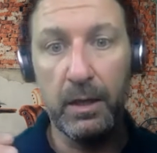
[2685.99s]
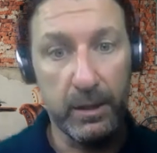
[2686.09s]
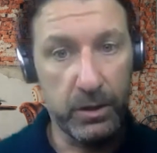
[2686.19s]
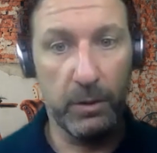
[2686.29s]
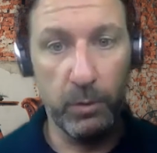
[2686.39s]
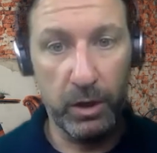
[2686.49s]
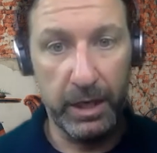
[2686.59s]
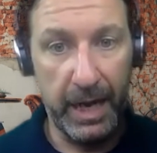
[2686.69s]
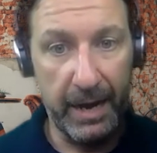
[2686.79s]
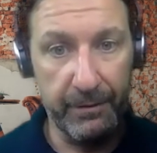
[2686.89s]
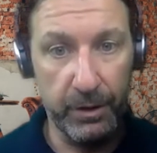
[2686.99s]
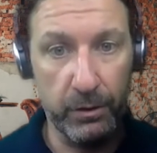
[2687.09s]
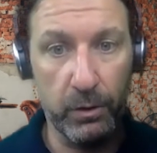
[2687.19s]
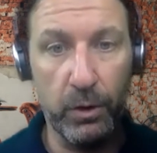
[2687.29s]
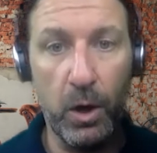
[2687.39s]
that someone could have in
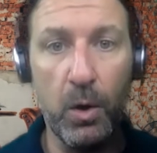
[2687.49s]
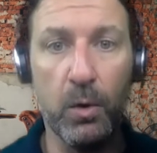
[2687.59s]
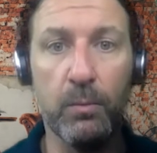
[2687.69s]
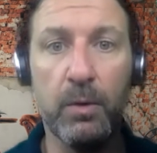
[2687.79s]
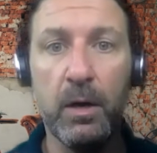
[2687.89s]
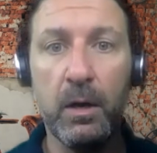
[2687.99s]
their own home,